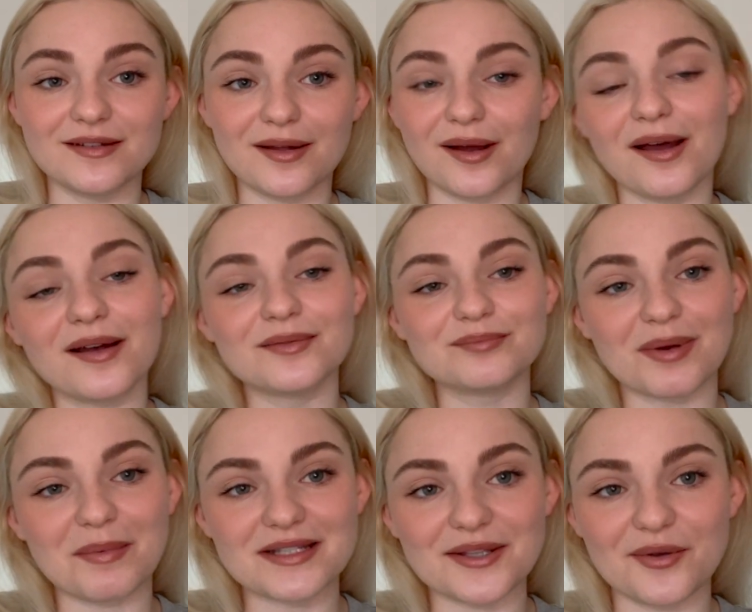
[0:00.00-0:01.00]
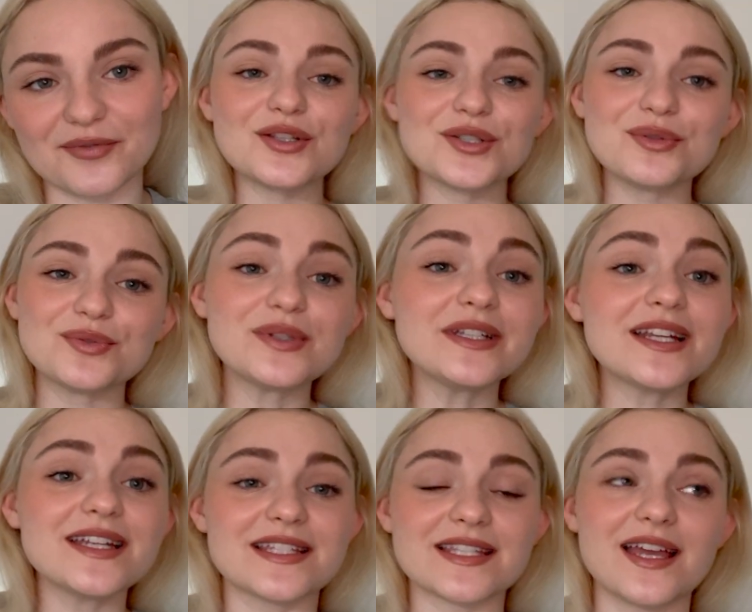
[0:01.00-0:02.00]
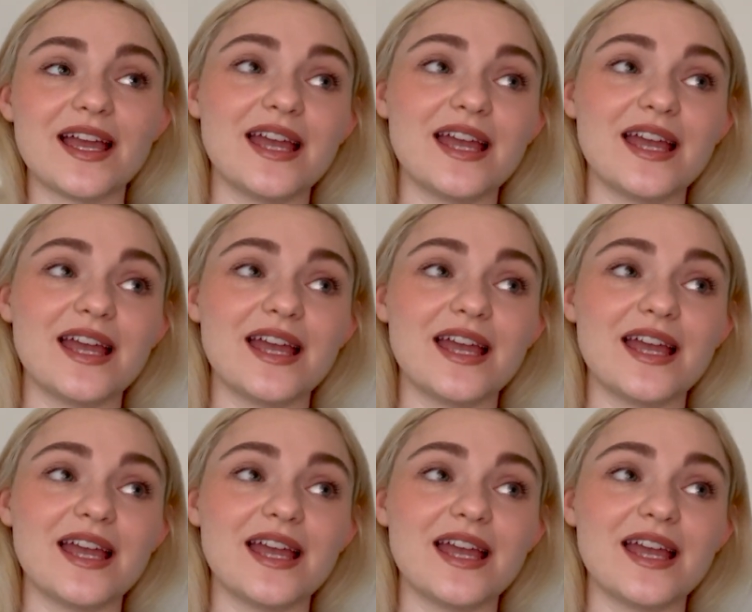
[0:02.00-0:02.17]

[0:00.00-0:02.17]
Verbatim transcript: uh, by myself. So it was really nice.